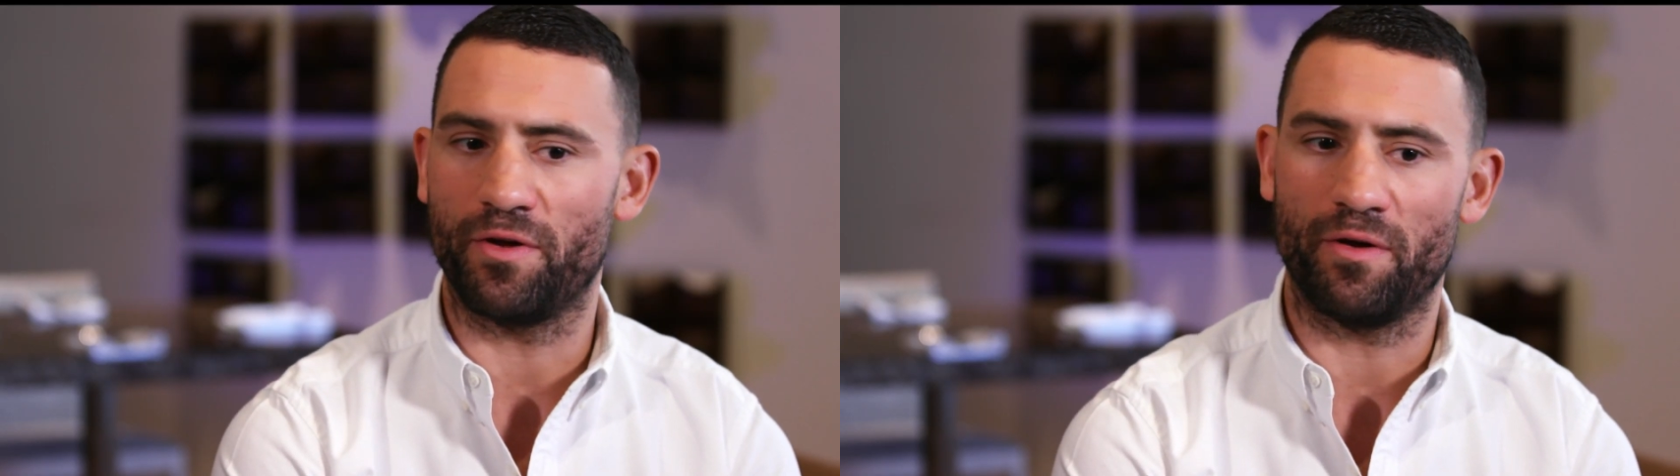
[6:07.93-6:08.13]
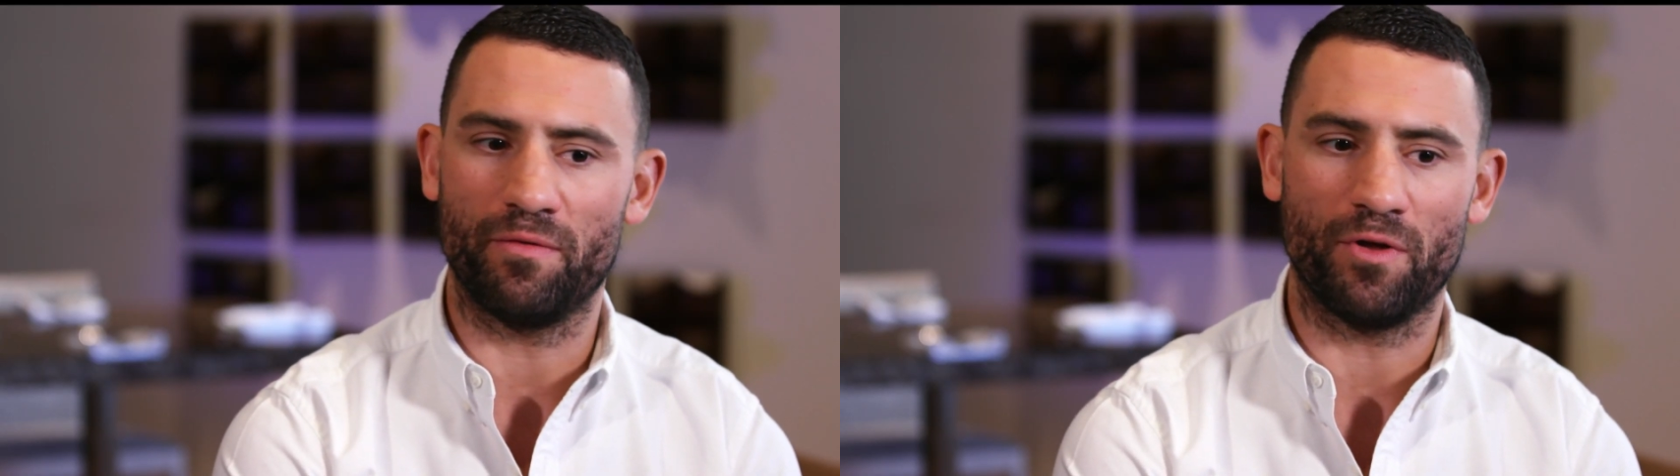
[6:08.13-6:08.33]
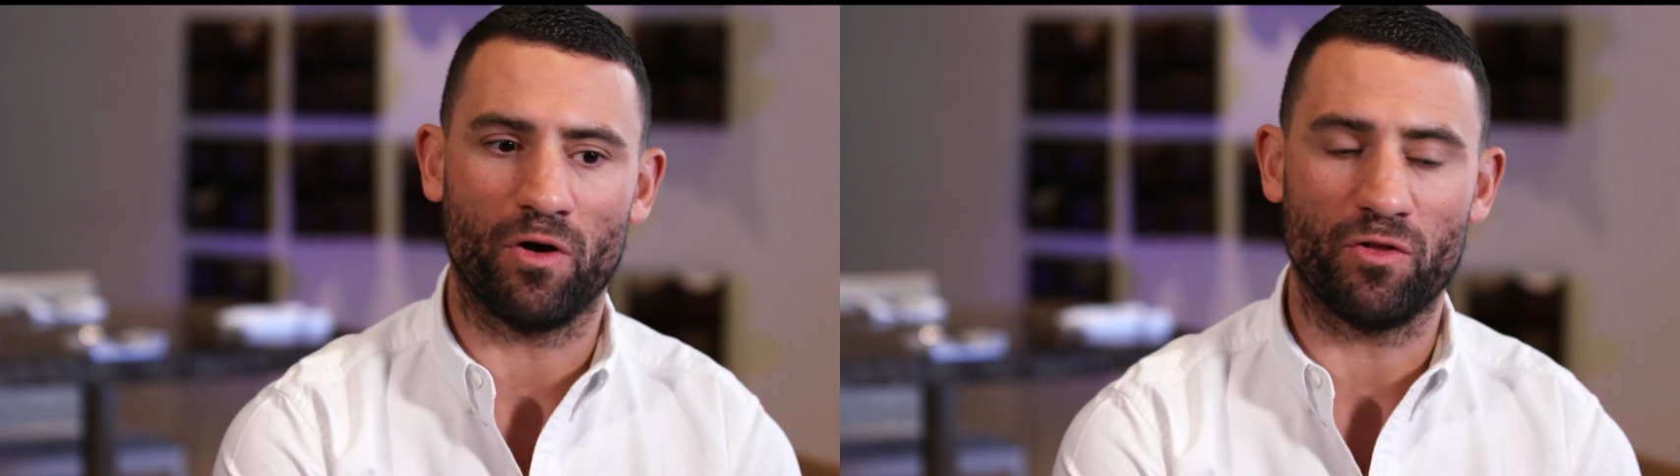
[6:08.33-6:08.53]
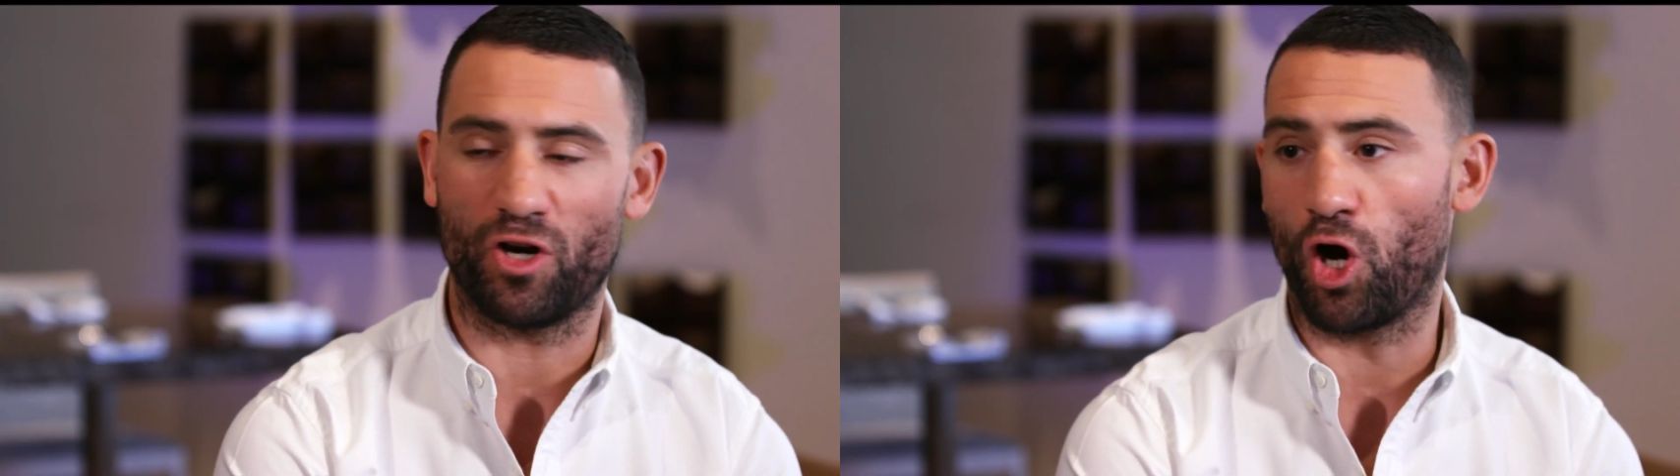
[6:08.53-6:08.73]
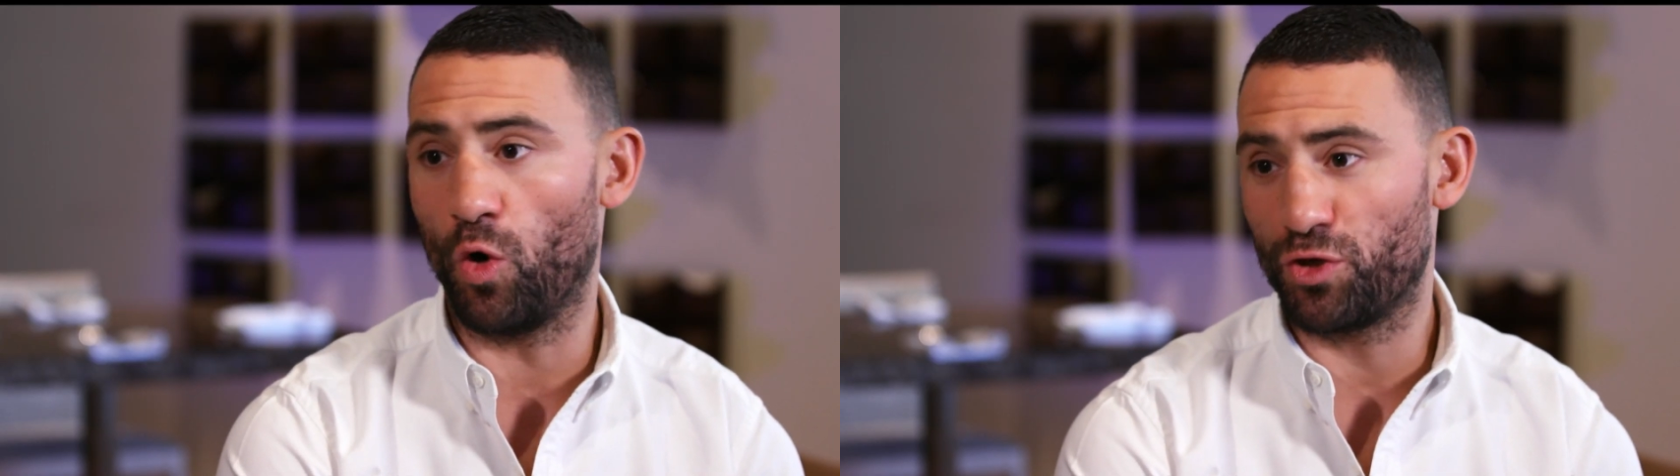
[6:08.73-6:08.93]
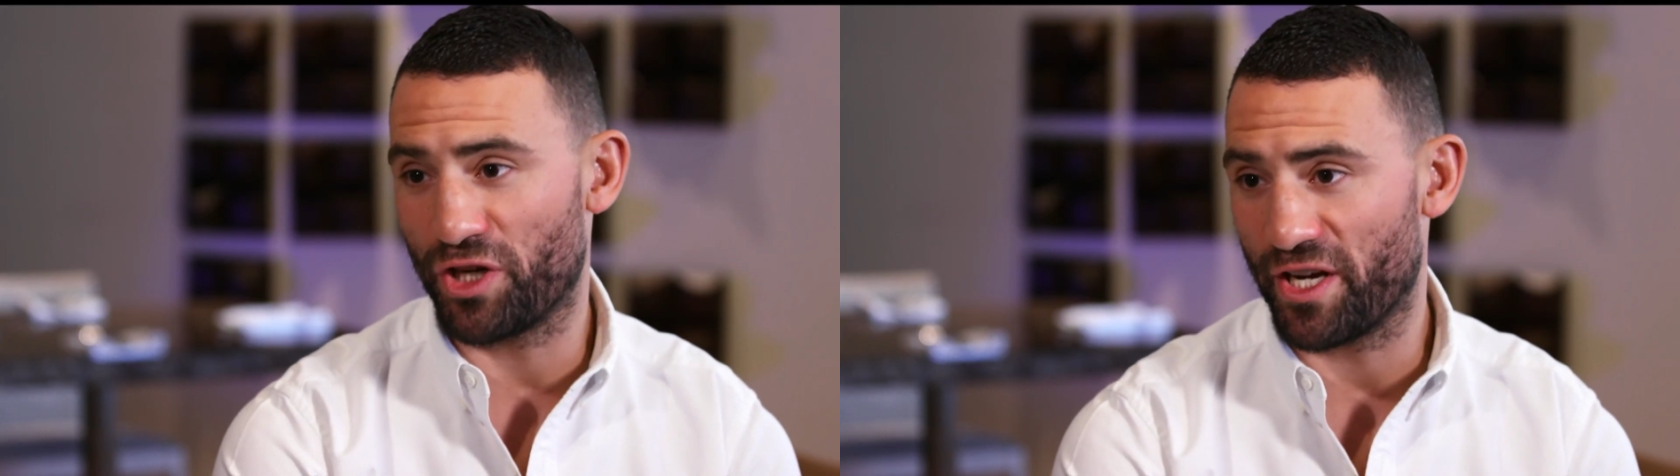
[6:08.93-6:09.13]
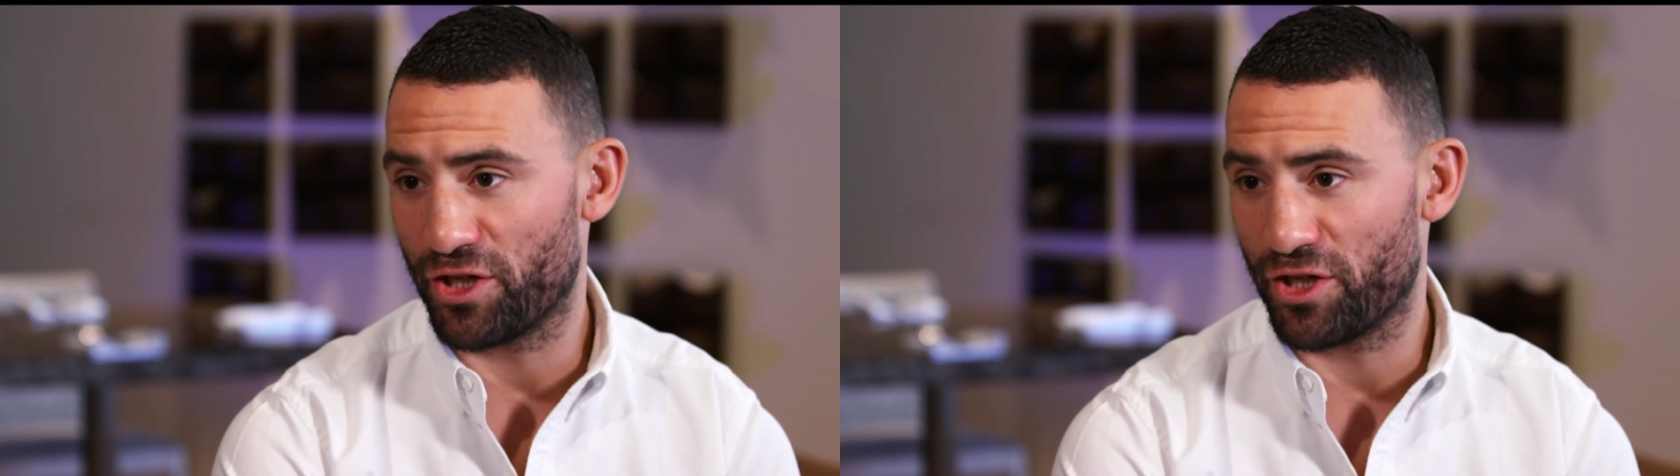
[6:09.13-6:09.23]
the coaching